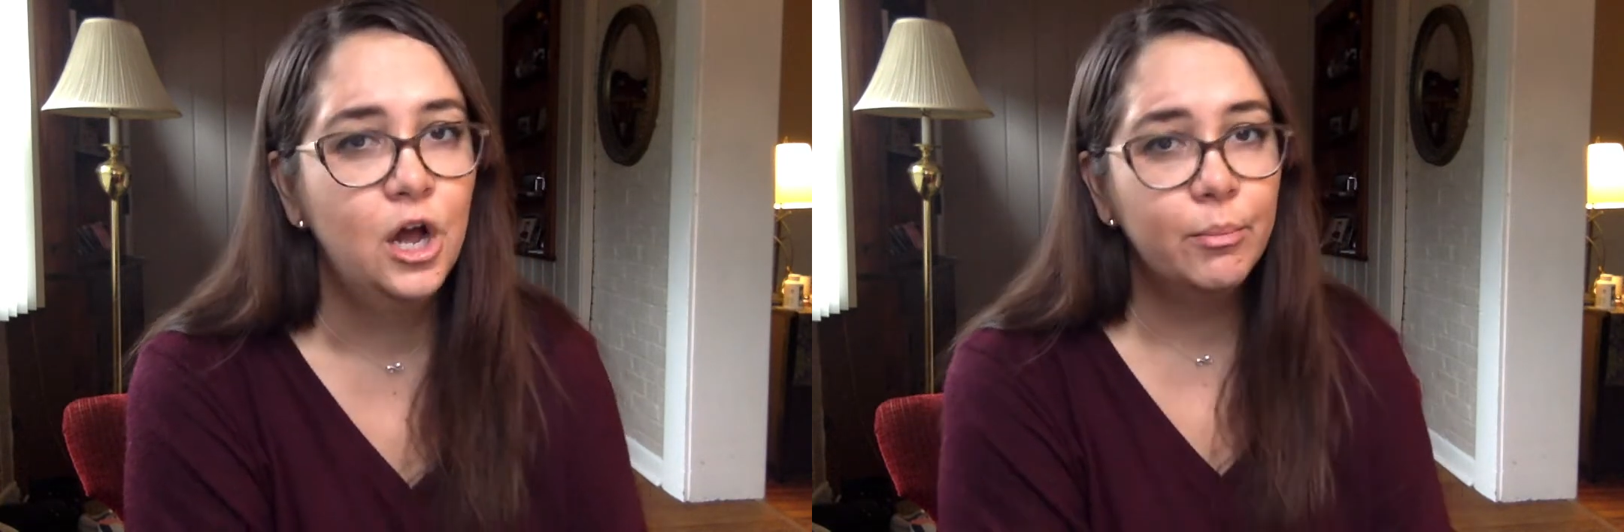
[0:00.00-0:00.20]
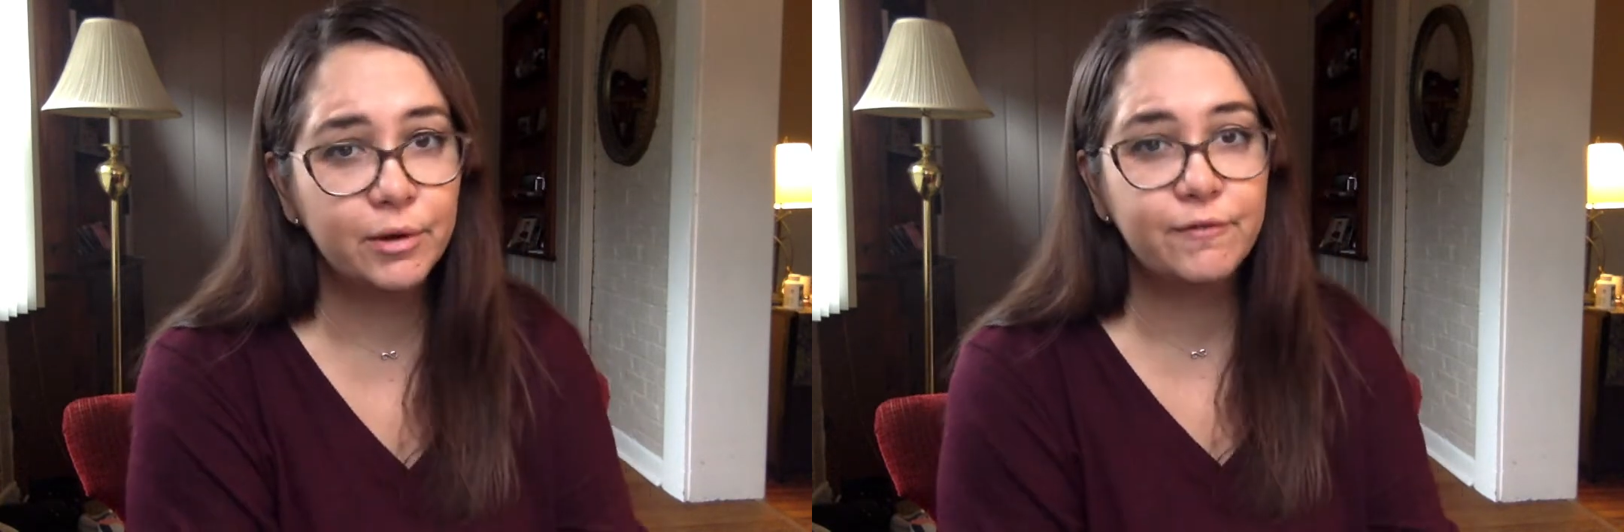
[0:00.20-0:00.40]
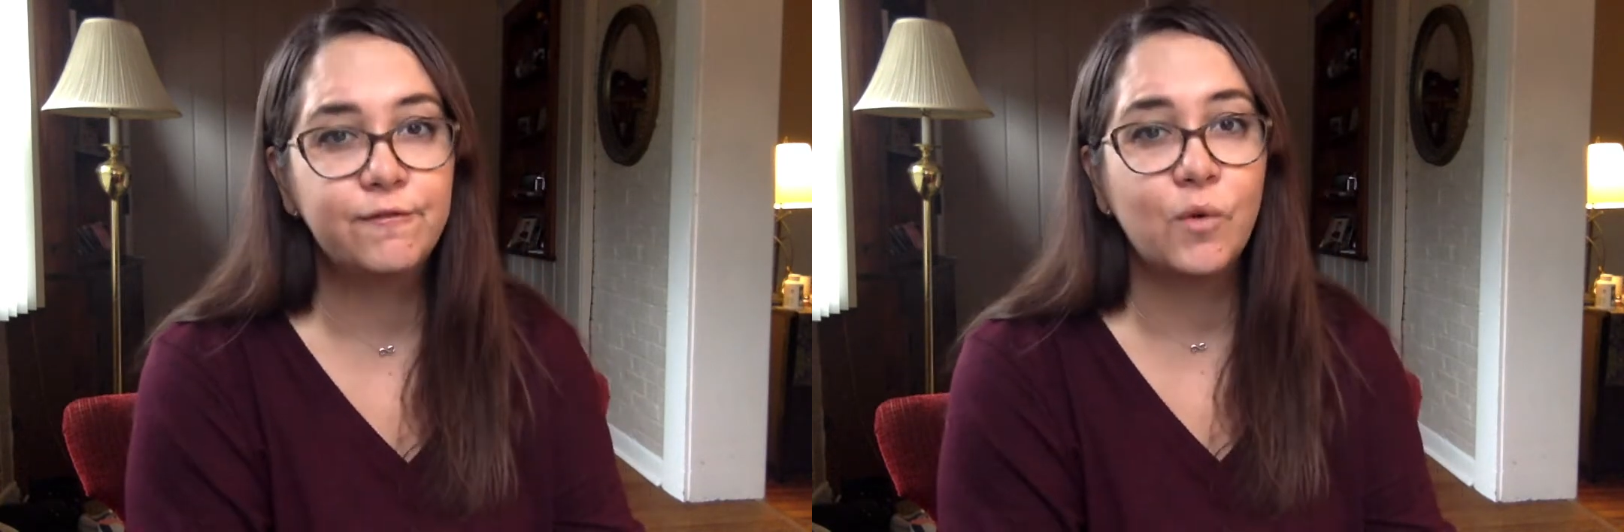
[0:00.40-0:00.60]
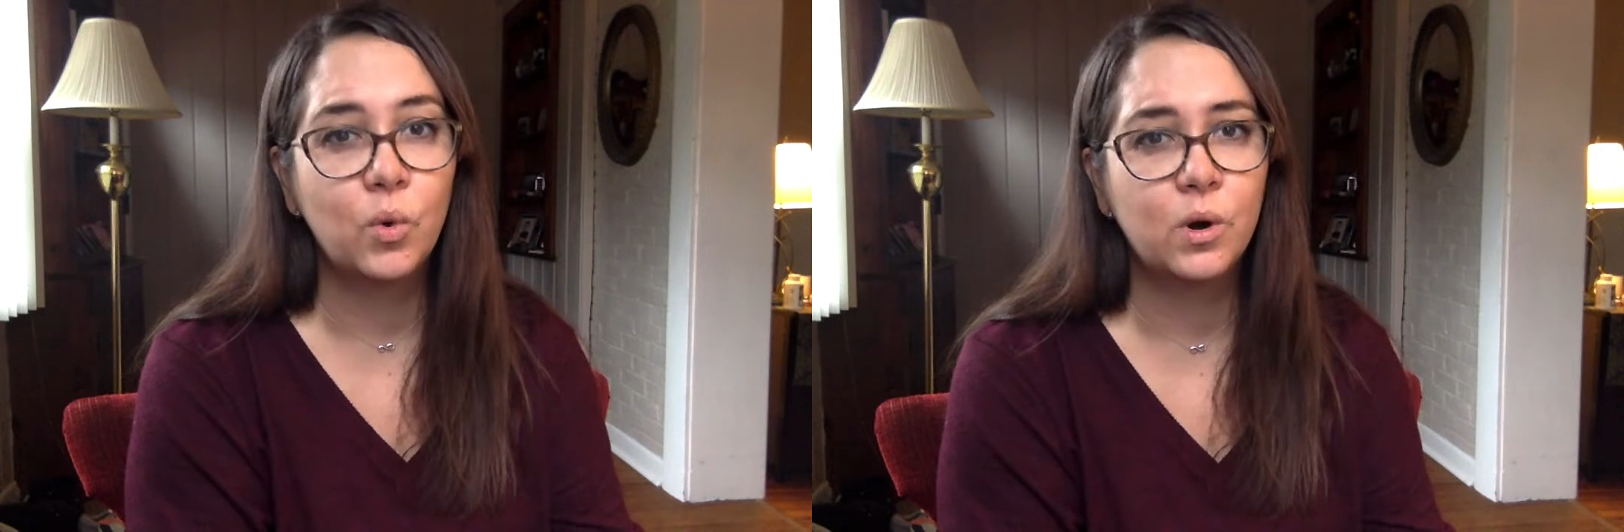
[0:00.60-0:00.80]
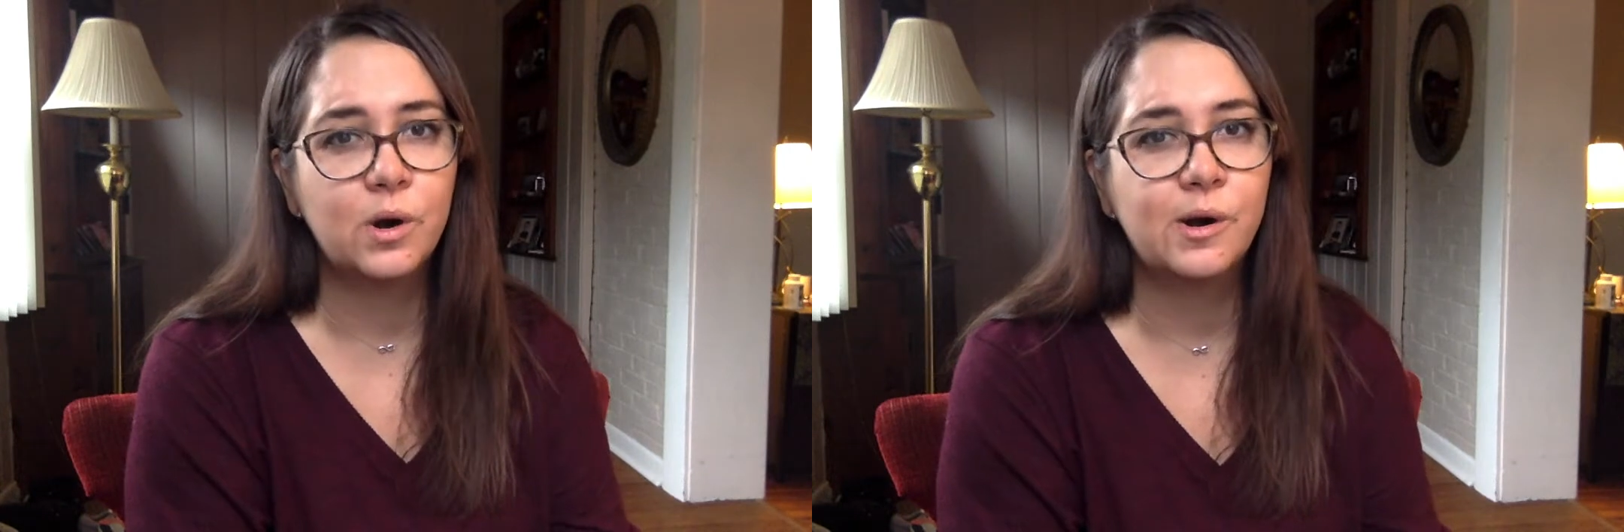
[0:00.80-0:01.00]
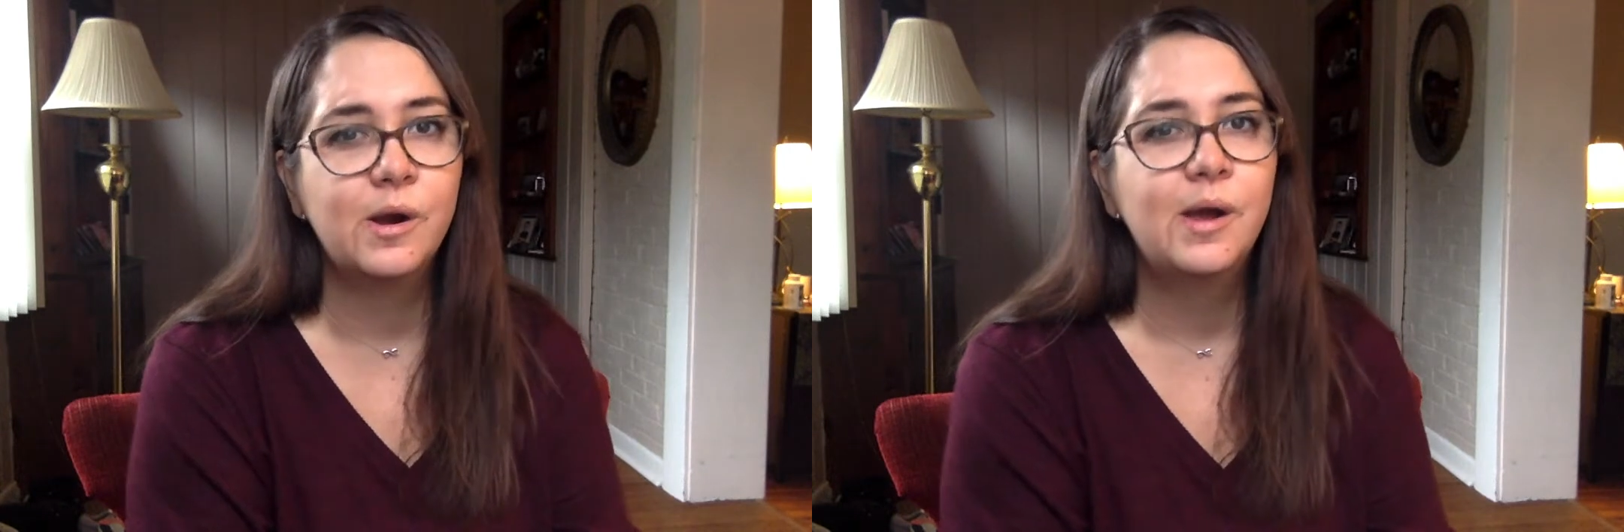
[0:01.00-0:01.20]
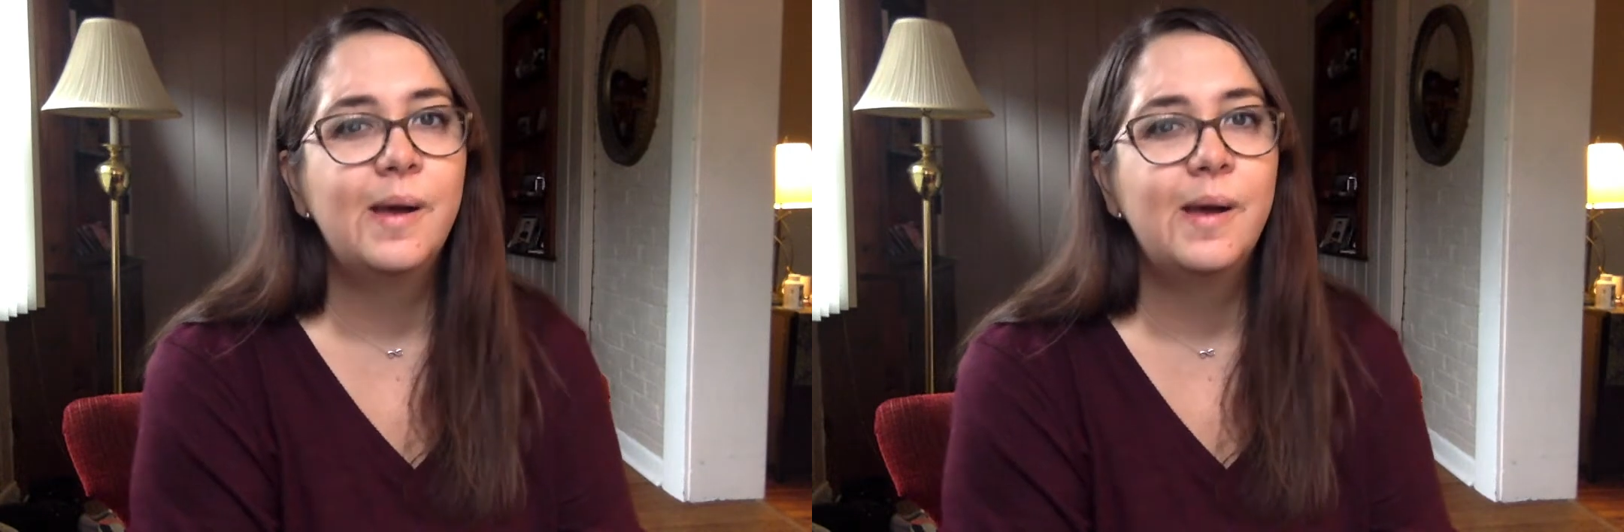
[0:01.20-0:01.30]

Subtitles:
before